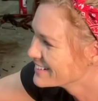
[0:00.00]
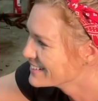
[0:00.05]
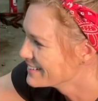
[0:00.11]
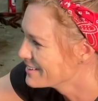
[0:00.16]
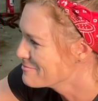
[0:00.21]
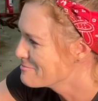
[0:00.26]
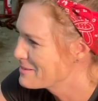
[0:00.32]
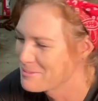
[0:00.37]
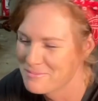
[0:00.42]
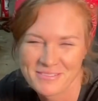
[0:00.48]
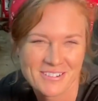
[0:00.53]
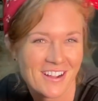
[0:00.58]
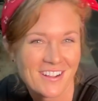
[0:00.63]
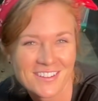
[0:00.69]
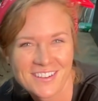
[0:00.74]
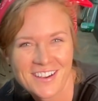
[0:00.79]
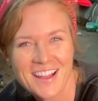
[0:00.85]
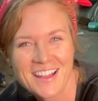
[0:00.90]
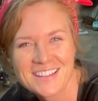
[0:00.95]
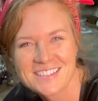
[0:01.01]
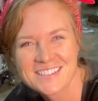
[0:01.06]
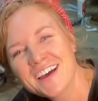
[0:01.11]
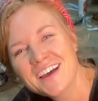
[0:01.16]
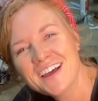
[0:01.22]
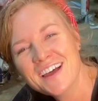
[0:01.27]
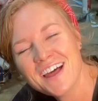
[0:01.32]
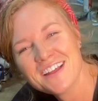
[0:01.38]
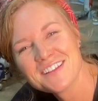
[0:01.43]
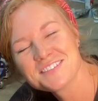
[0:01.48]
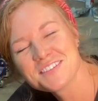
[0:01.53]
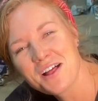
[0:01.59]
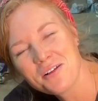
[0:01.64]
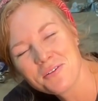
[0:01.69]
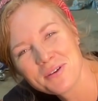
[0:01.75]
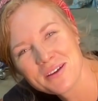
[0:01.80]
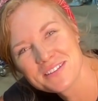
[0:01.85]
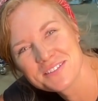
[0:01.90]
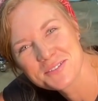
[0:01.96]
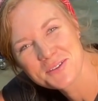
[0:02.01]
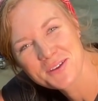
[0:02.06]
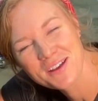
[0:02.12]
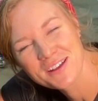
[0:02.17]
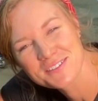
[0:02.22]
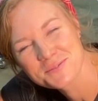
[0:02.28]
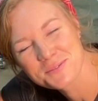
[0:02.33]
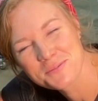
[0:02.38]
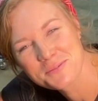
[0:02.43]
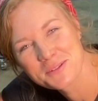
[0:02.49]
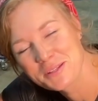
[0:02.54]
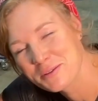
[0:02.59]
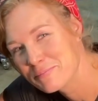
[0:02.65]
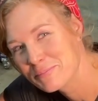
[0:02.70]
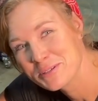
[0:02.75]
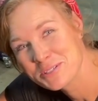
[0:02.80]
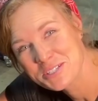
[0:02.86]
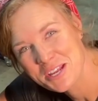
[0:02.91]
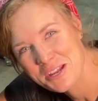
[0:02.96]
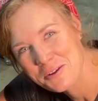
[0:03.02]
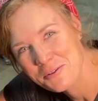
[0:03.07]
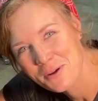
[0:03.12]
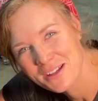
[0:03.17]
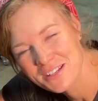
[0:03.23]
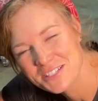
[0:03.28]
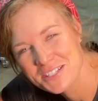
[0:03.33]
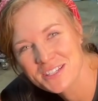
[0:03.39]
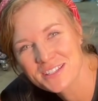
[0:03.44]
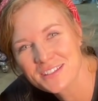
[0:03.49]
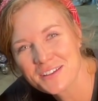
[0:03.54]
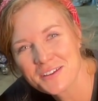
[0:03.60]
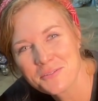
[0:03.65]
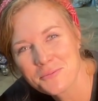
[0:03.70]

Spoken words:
A little bit of progress. As always, you guys, we really appreciate you watching.